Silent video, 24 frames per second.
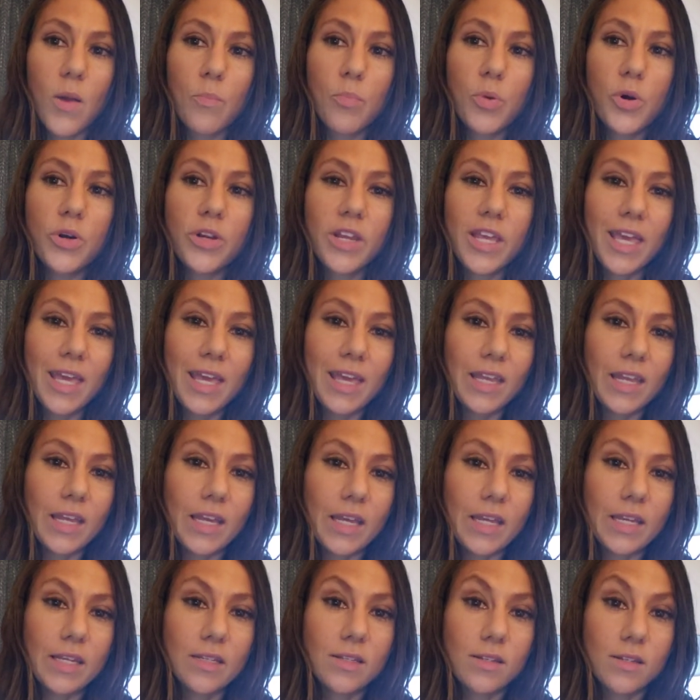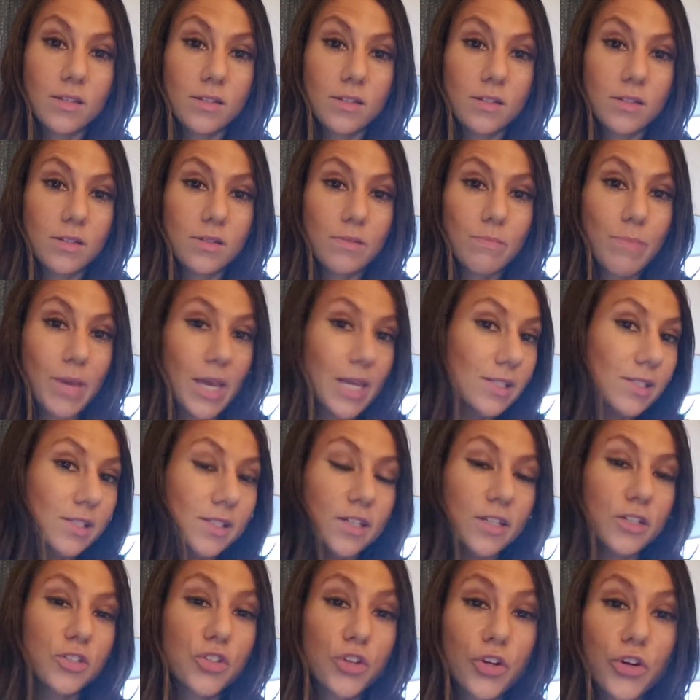putting it in
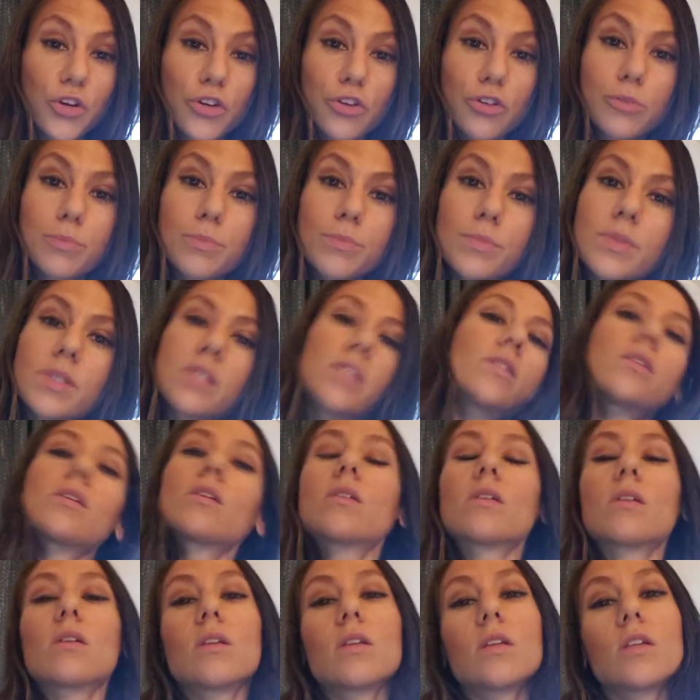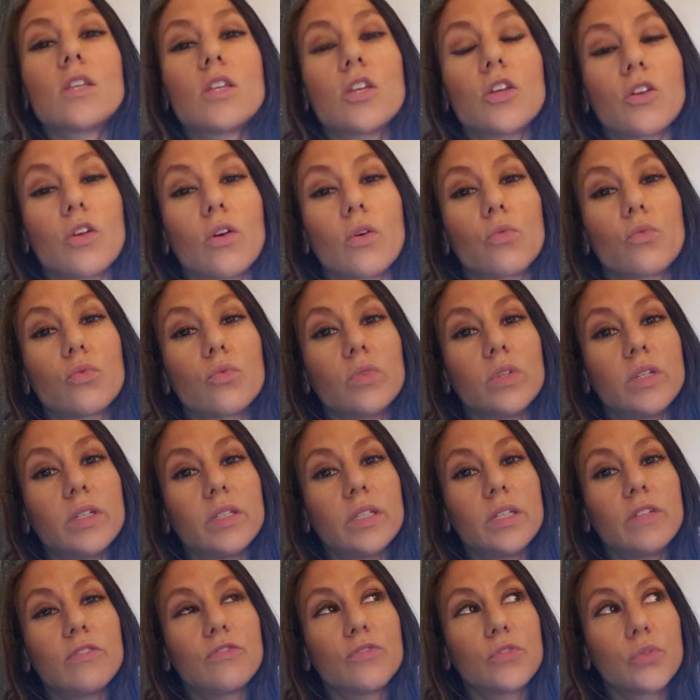basic terms
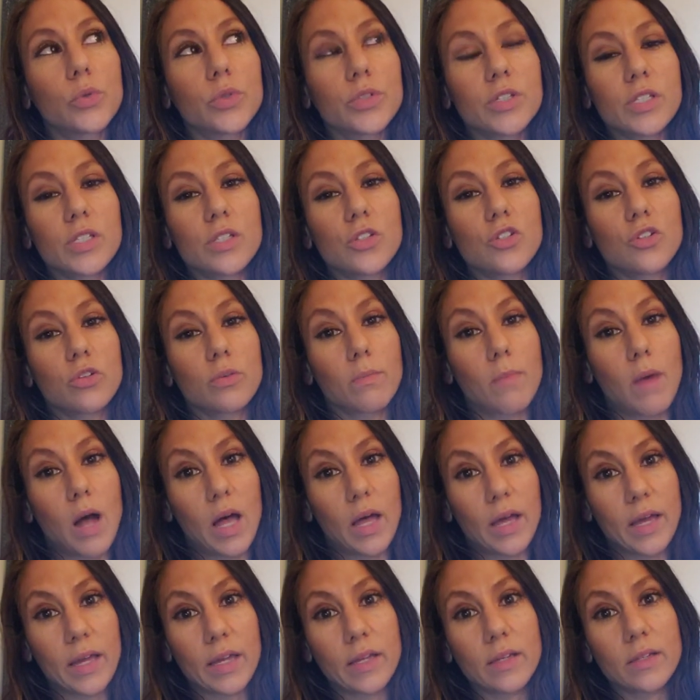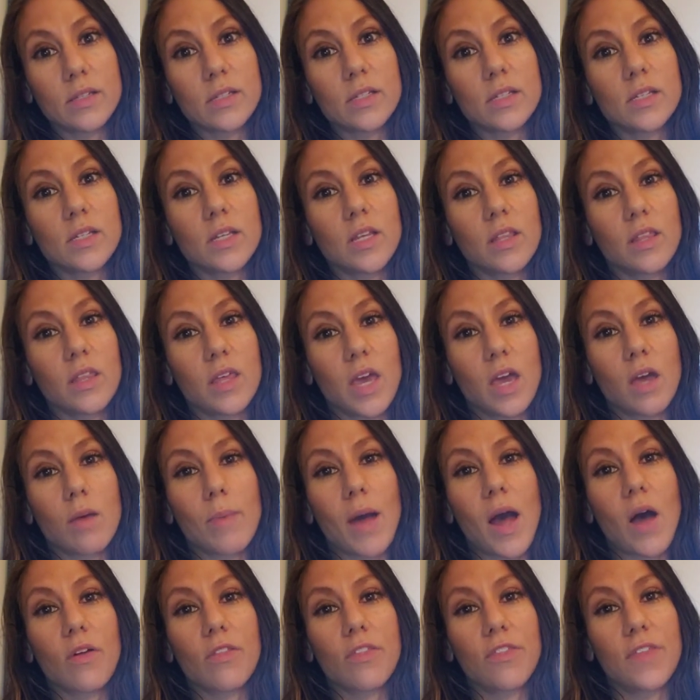really forces your mind to think
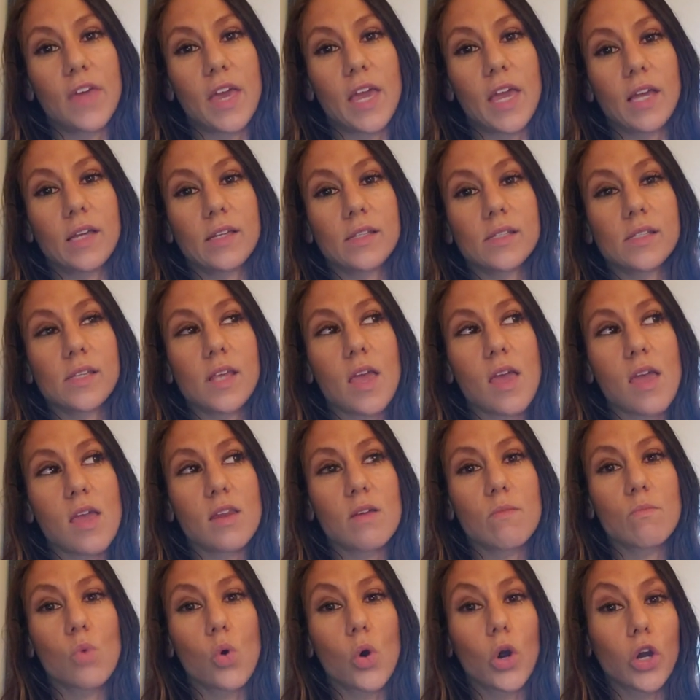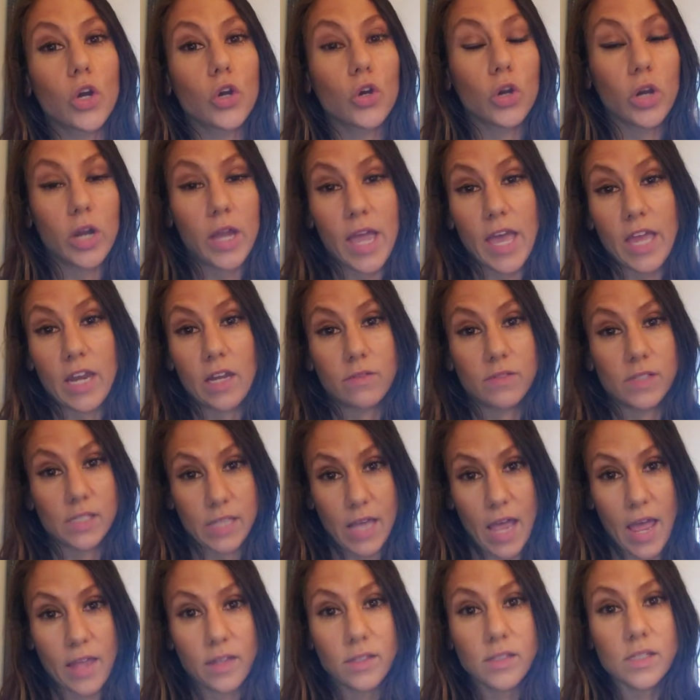about things in a more creative
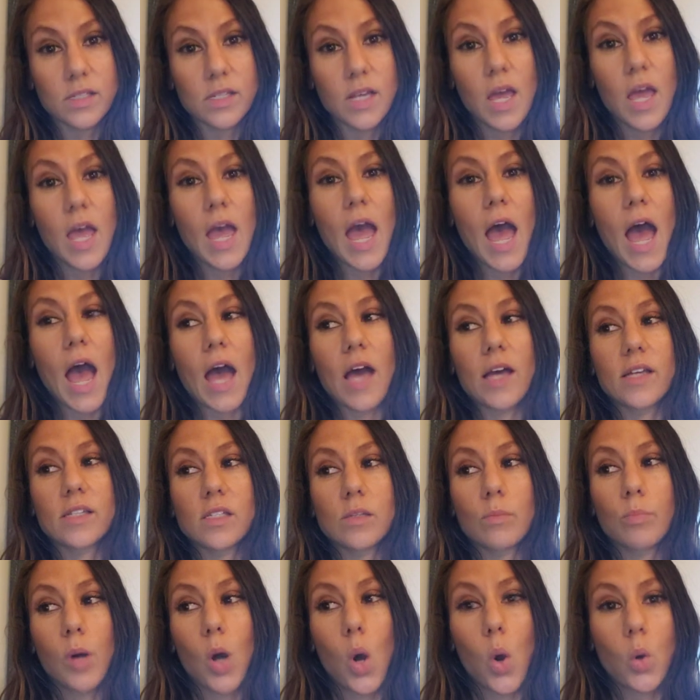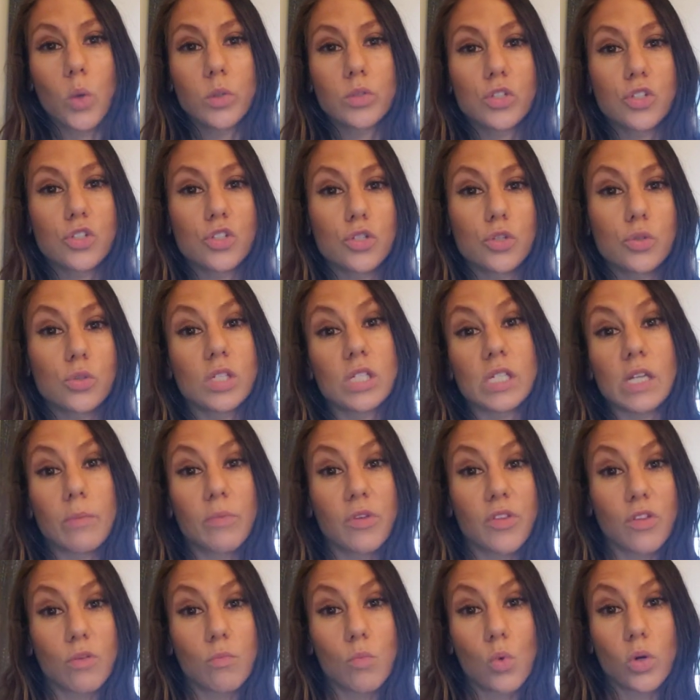sense, as opposed to some
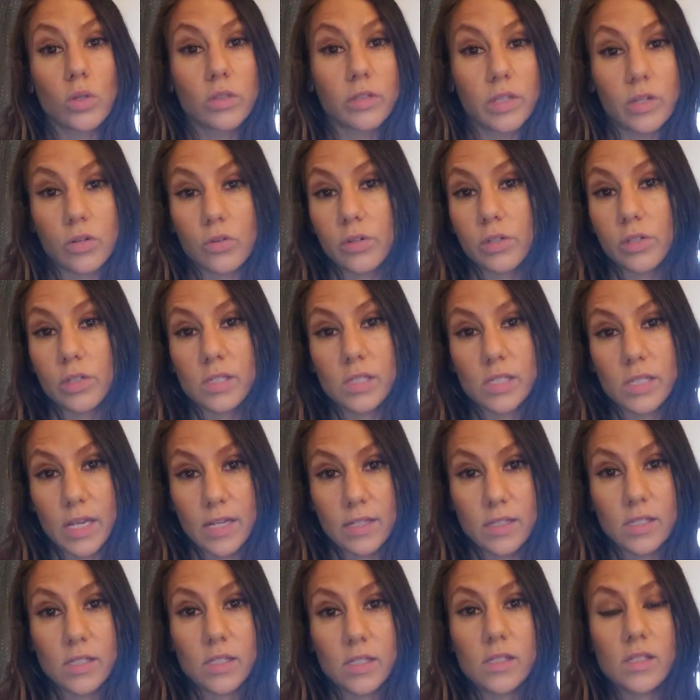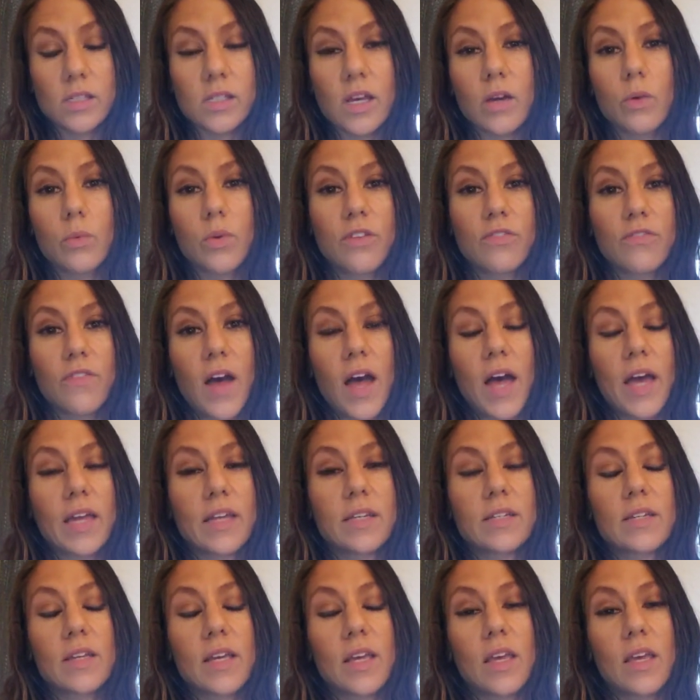of the more literal senses that we
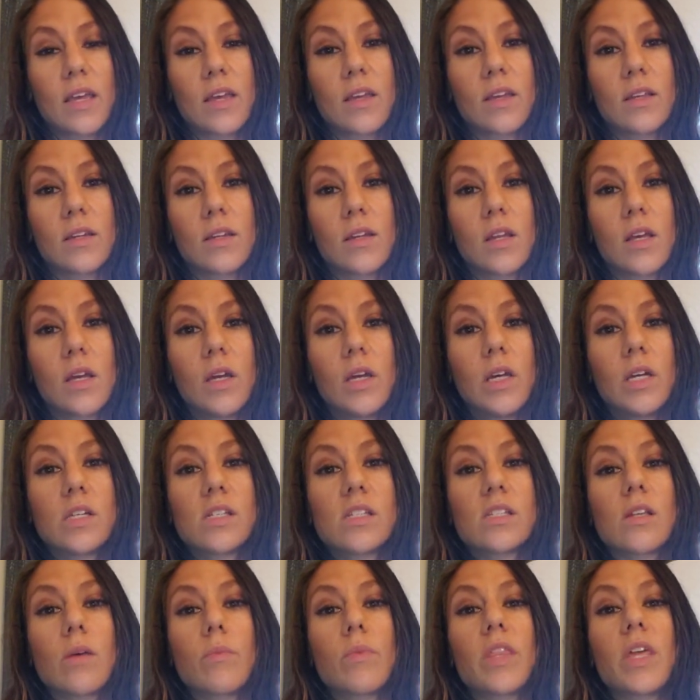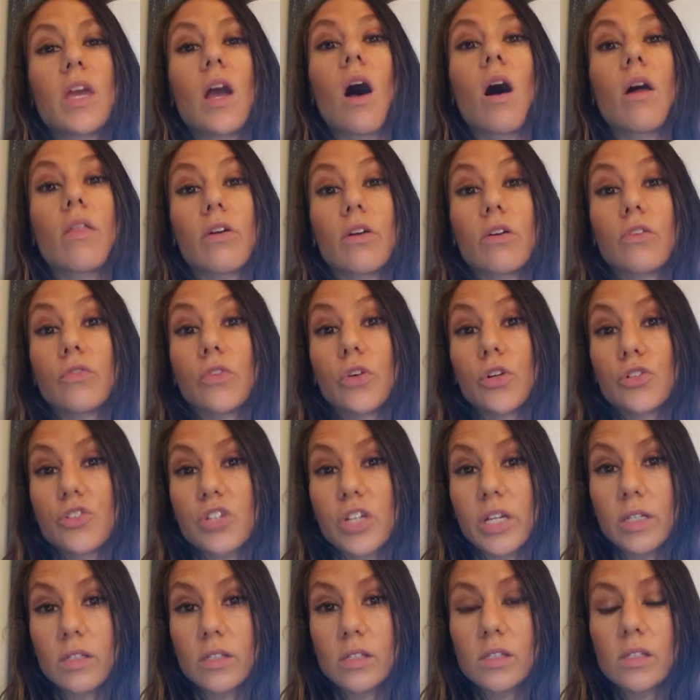find in some of the other
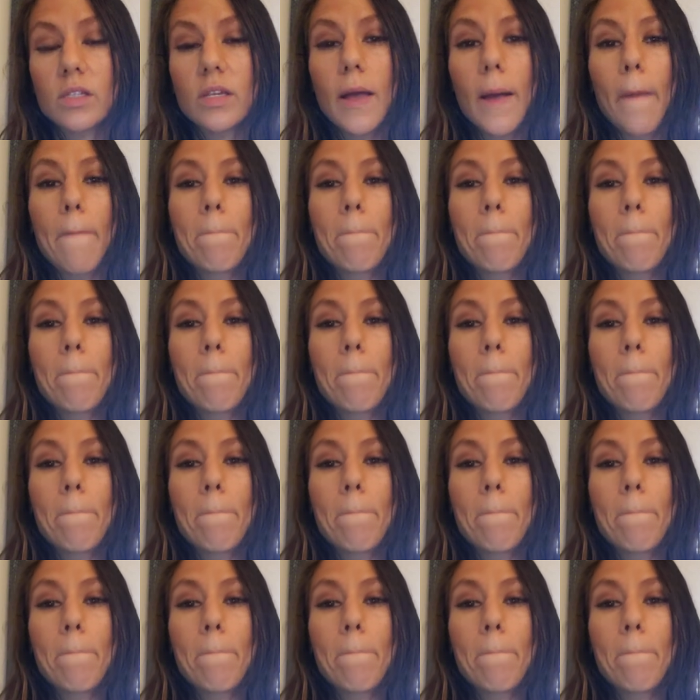versions.